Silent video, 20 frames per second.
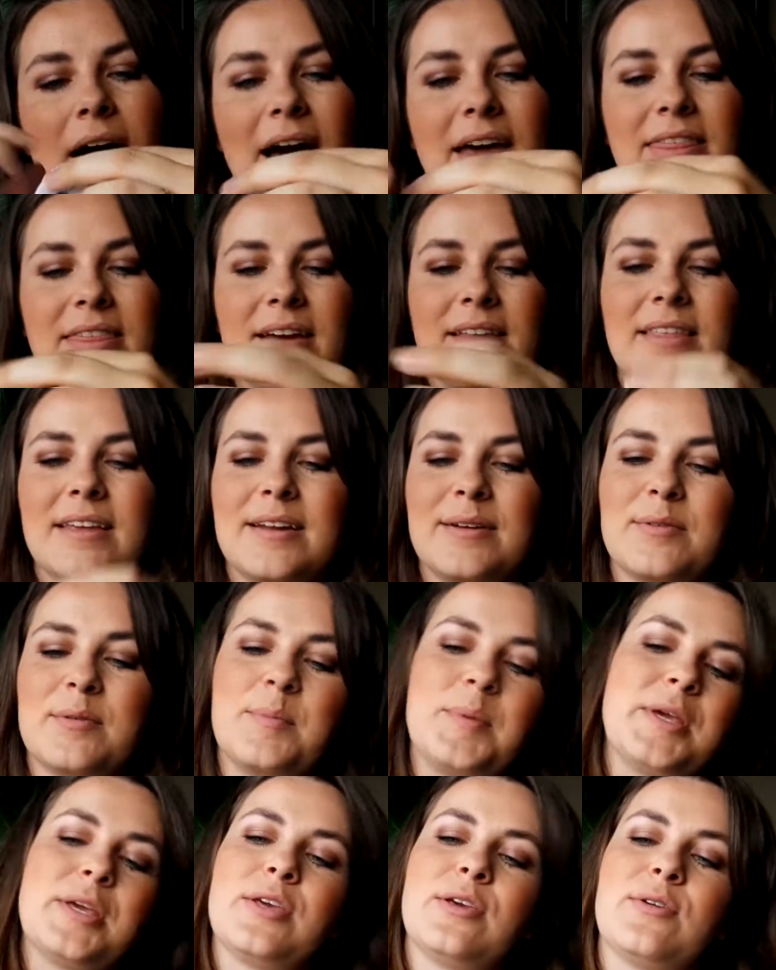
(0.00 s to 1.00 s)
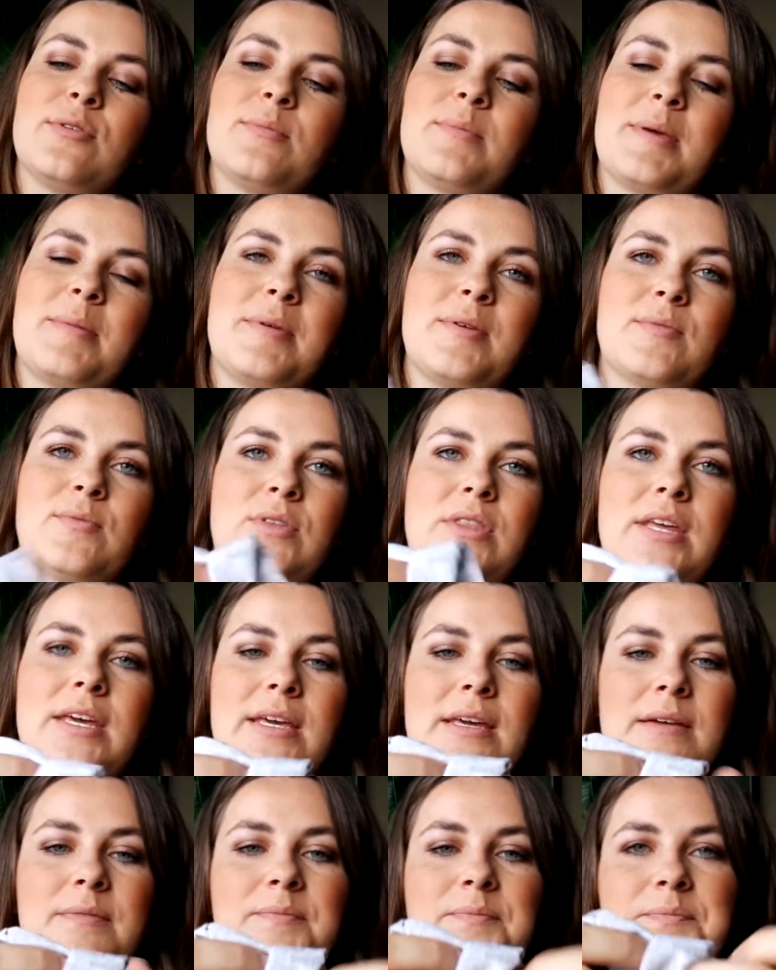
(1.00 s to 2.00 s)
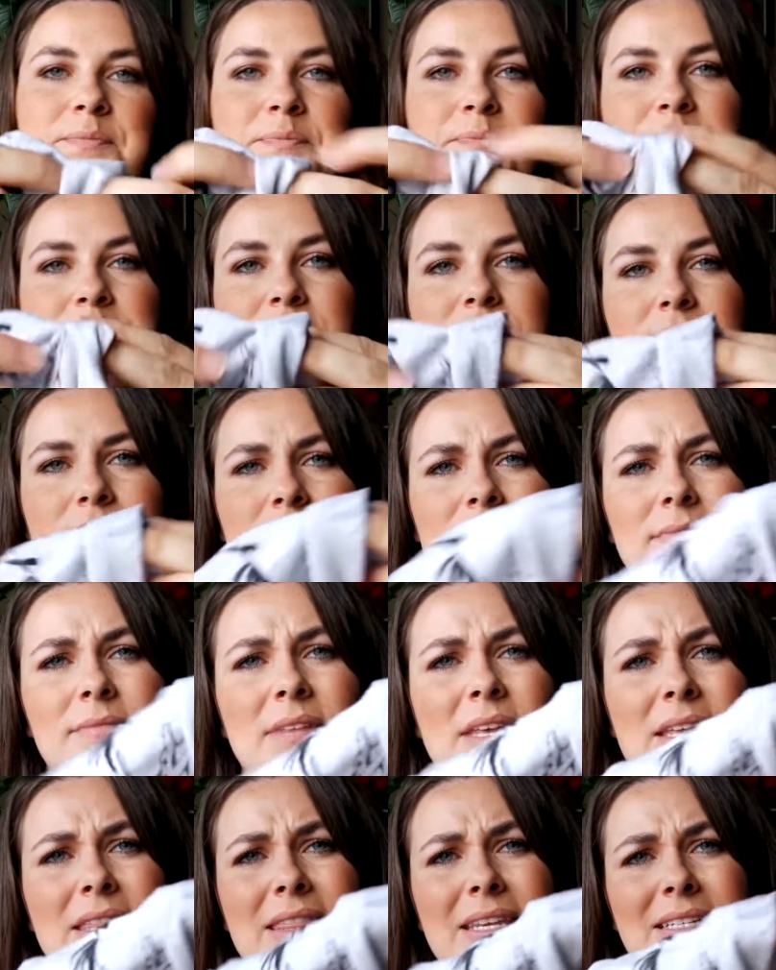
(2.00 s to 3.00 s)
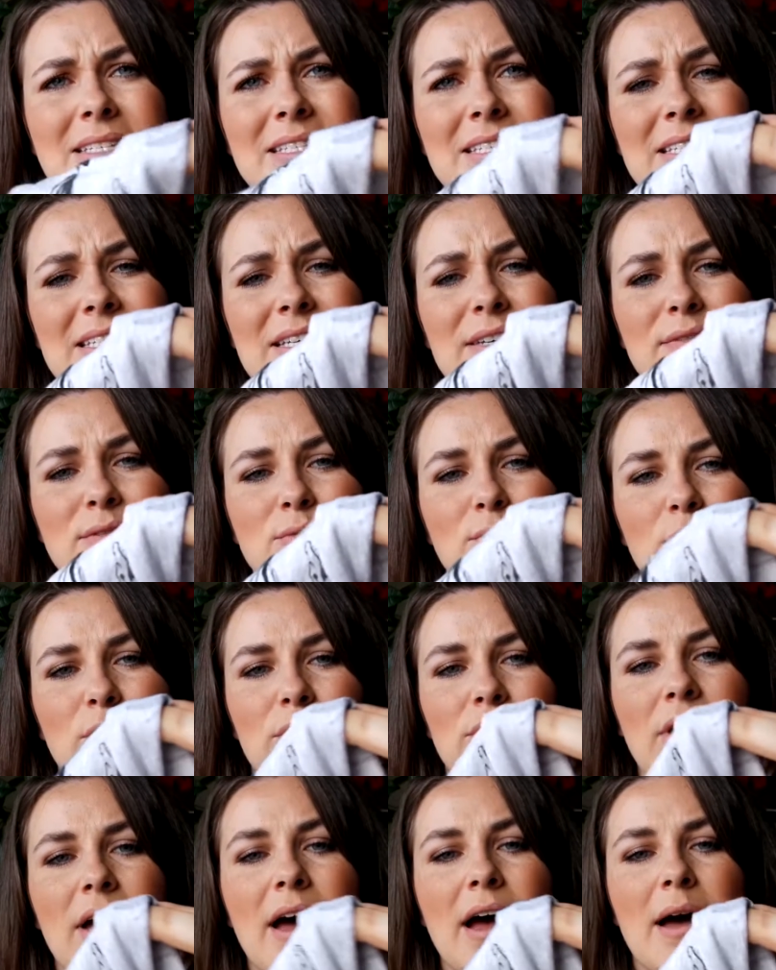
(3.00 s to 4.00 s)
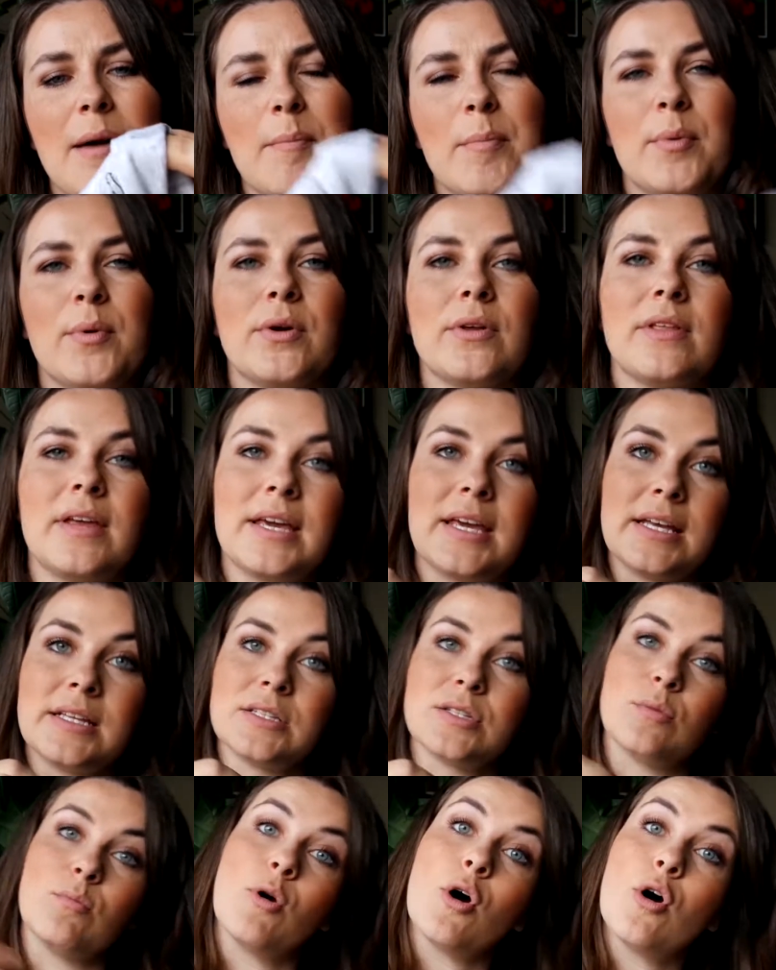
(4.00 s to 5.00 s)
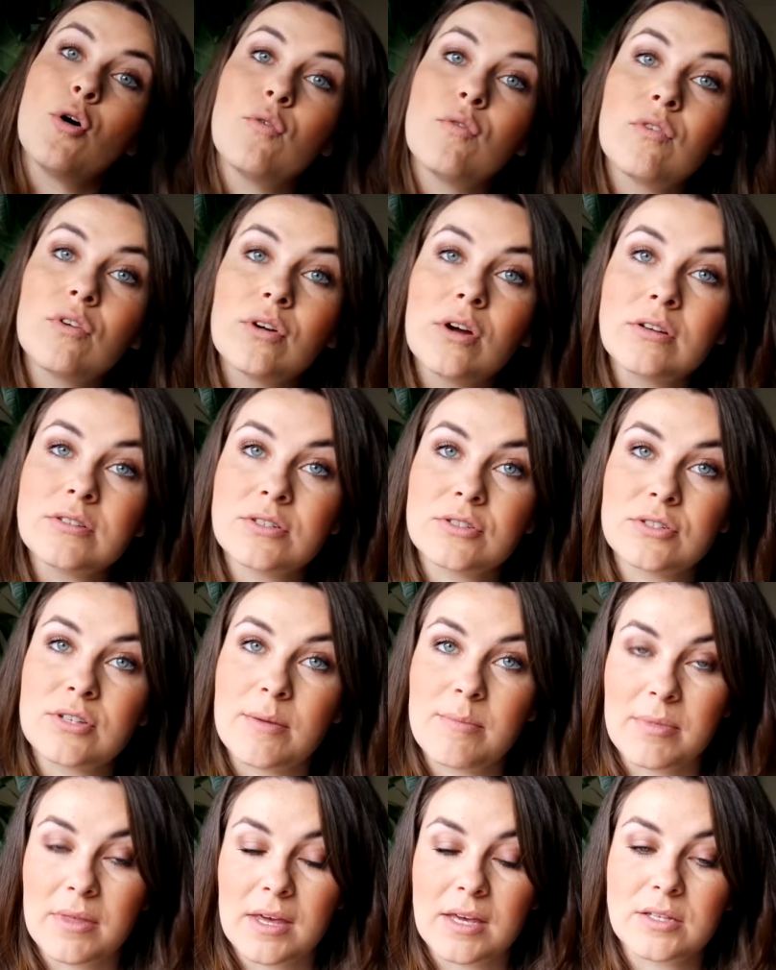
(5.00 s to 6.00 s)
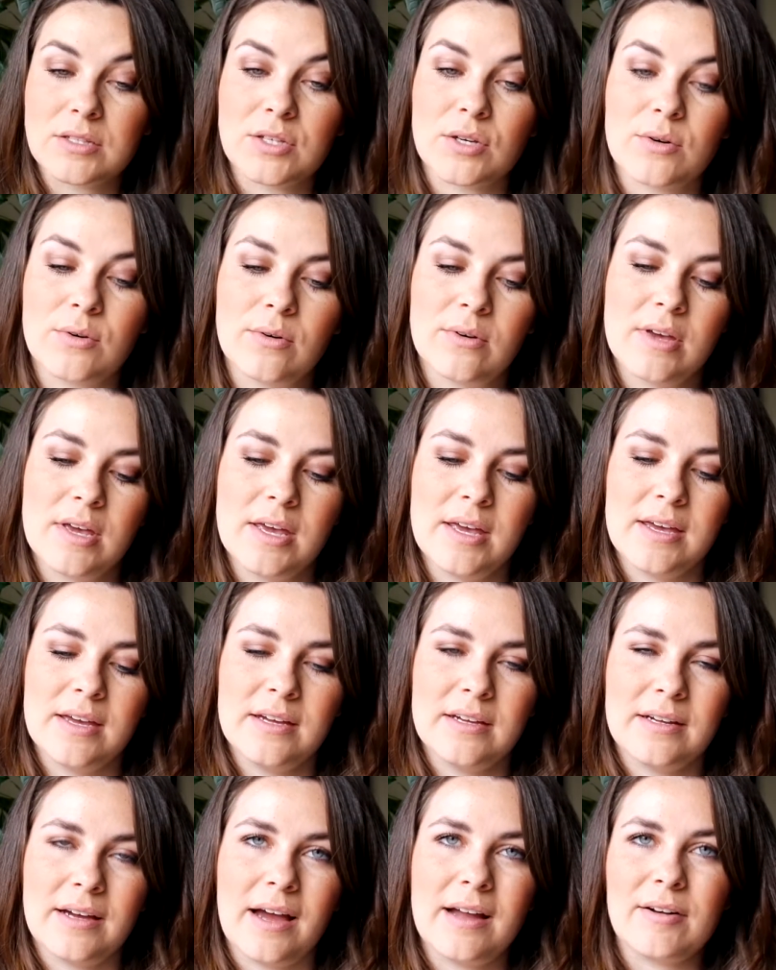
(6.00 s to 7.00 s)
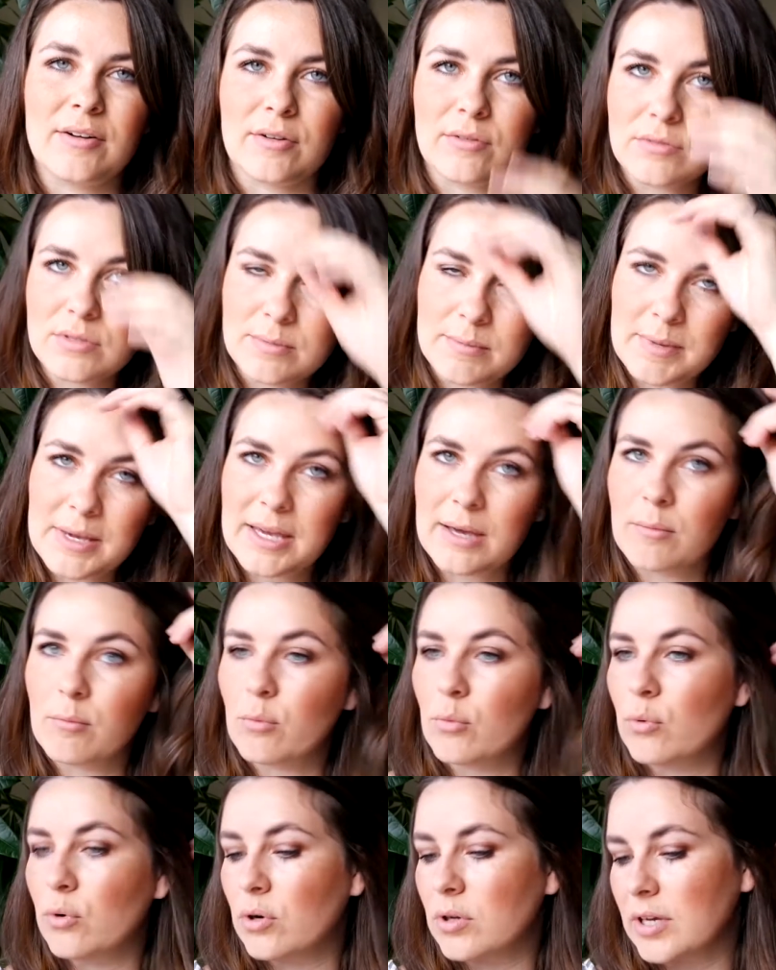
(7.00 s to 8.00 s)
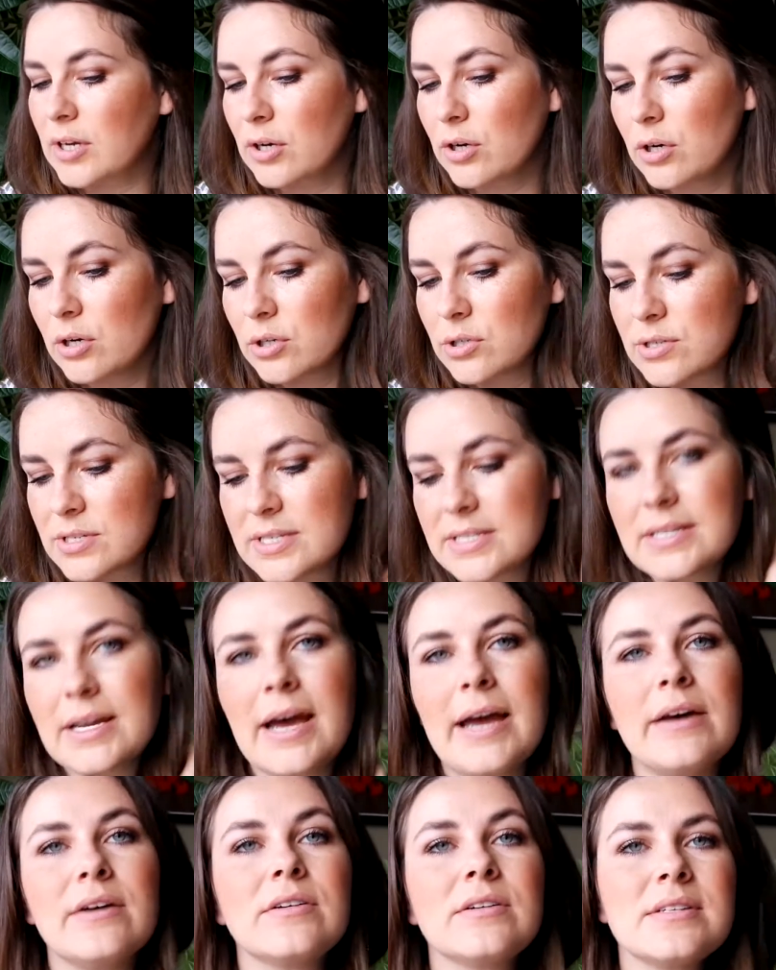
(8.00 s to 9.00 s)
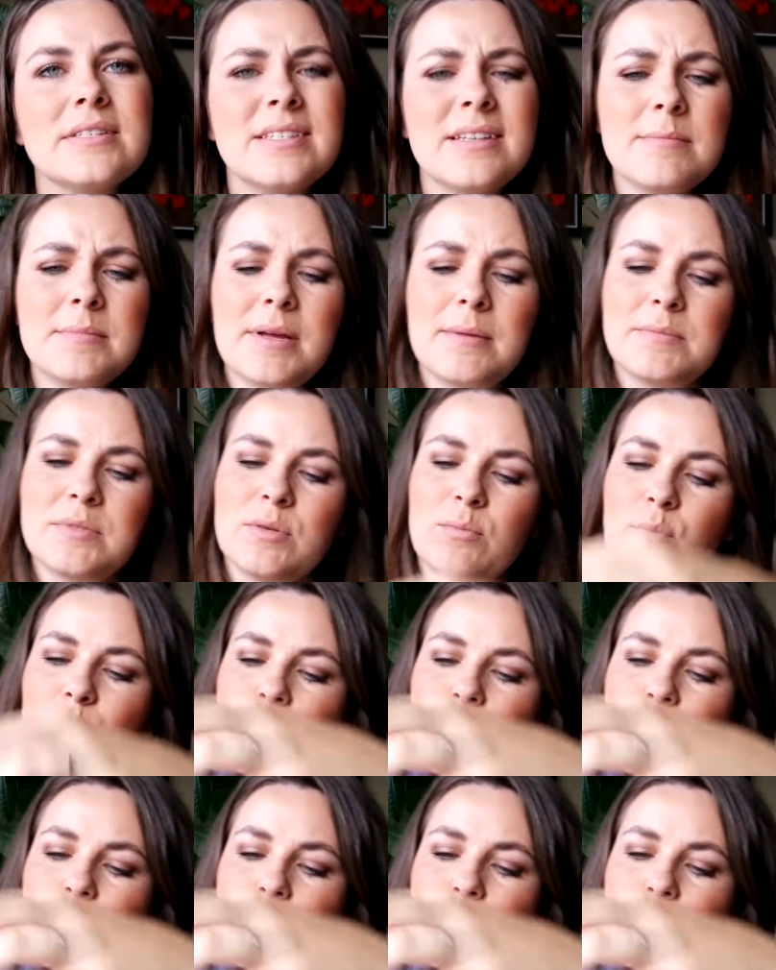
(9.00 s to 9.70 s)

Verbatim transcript: I thought that it would be cute maybe with like the sleeves rolled up or like in some overalls or something, so I don't know, to make it more like her style, because sometimes the